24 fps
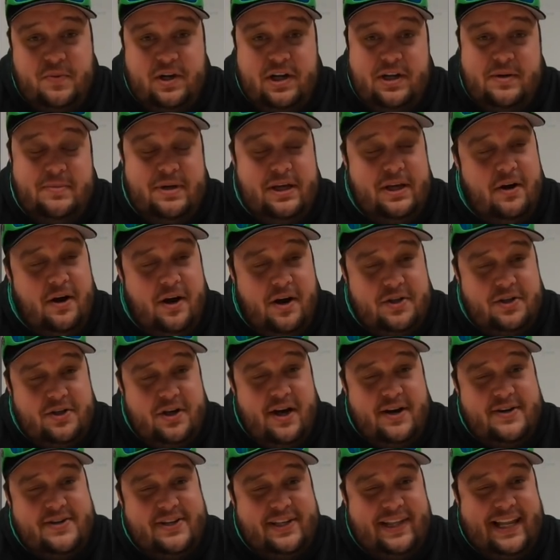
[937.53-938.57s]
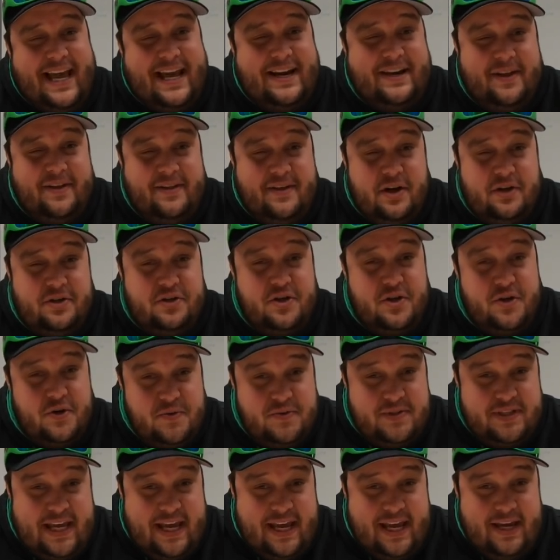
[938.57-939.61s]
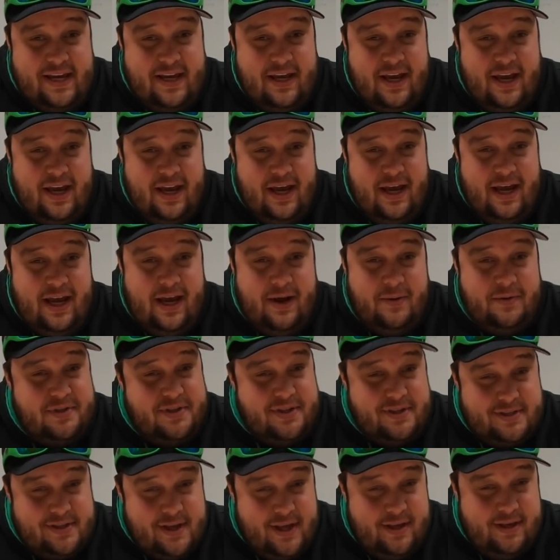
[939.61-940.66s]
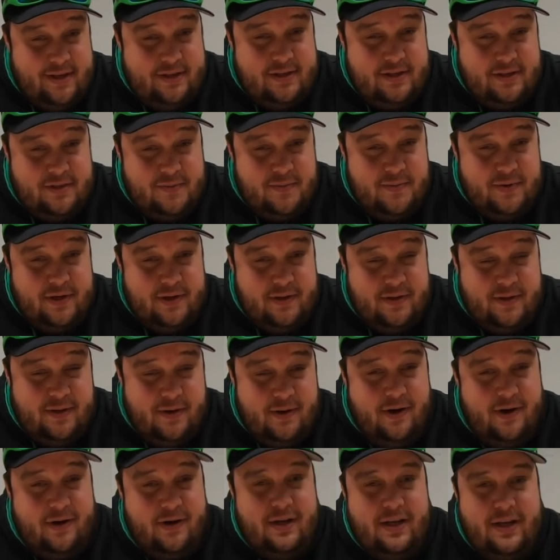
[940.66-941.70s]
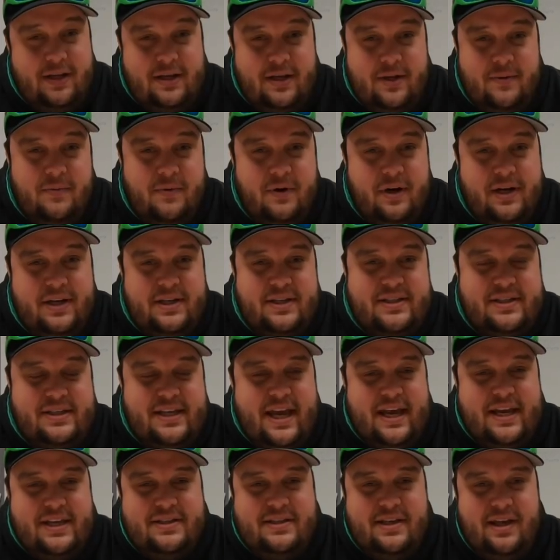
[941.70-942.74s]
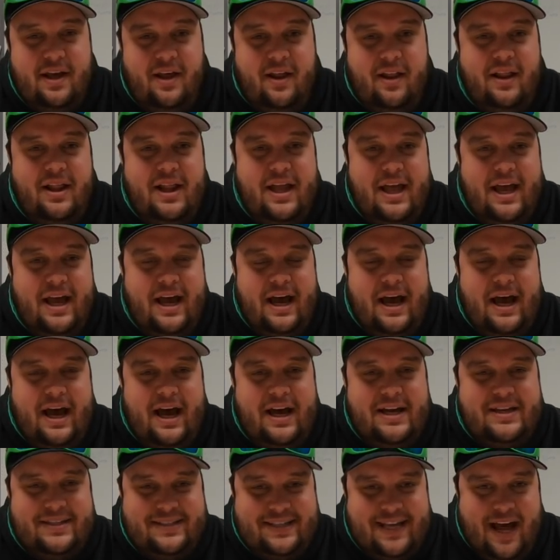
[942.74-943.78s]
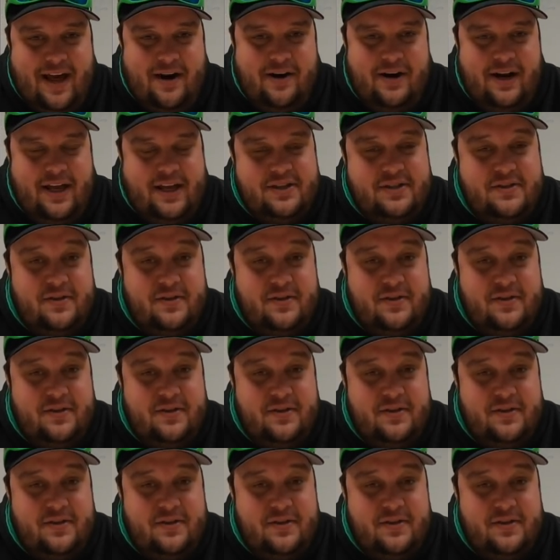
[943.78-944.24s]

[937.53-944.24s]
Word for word: We're going to be in Oshkosh, landing there Tuesday, which is I think the 23rd, and then we're going to stay till Saturday.